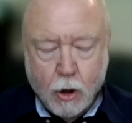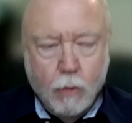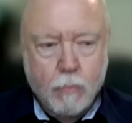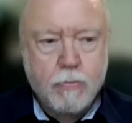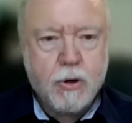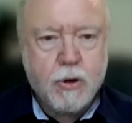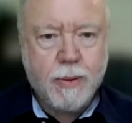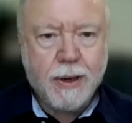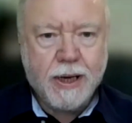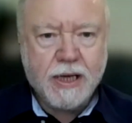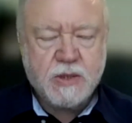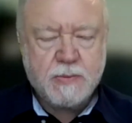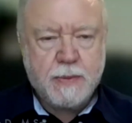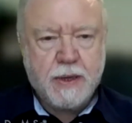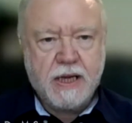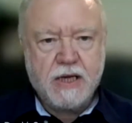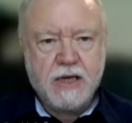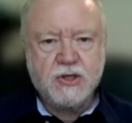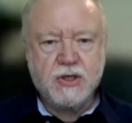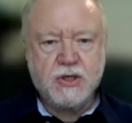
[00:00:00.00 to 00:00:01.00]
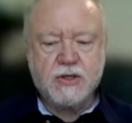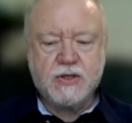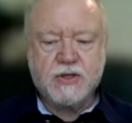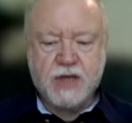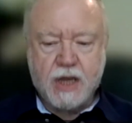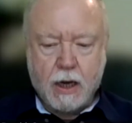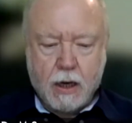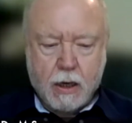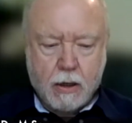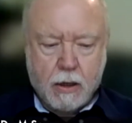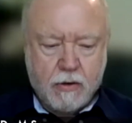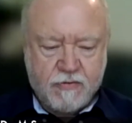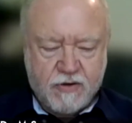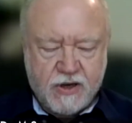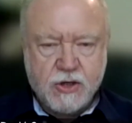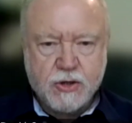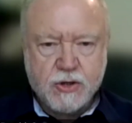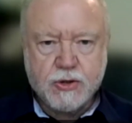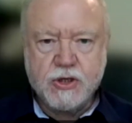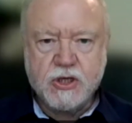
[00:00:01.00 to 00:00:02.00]
compromised patients are of
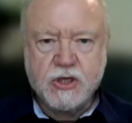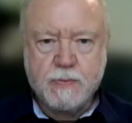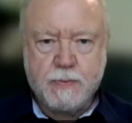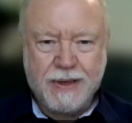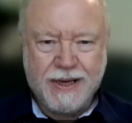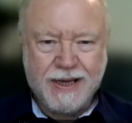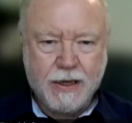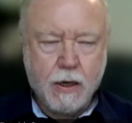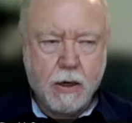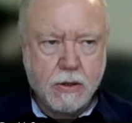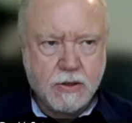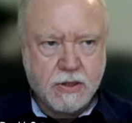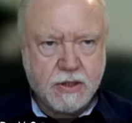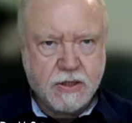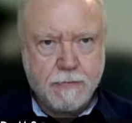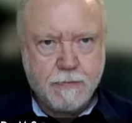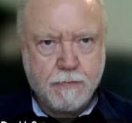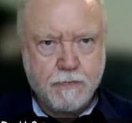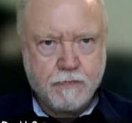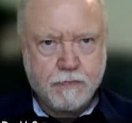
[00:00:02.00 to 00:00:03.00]
interest because